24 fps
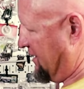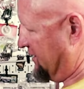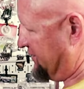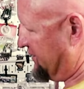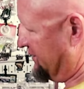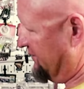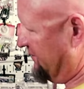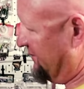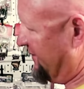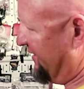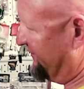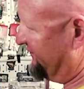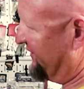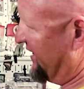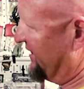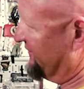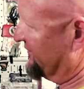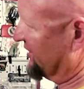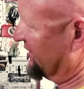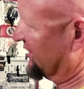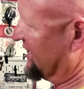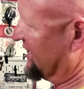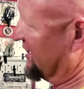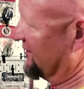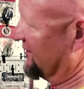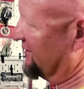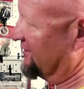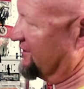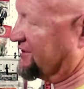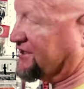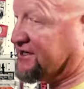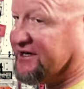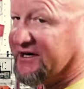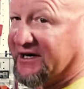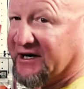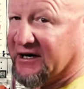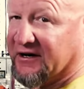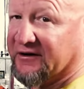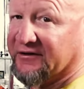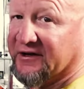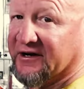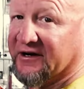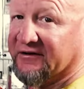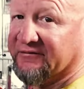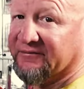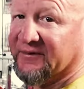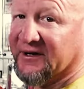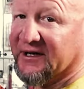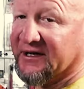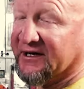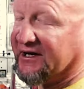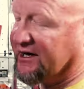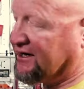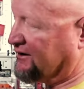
Some of my favorite colors in here that have been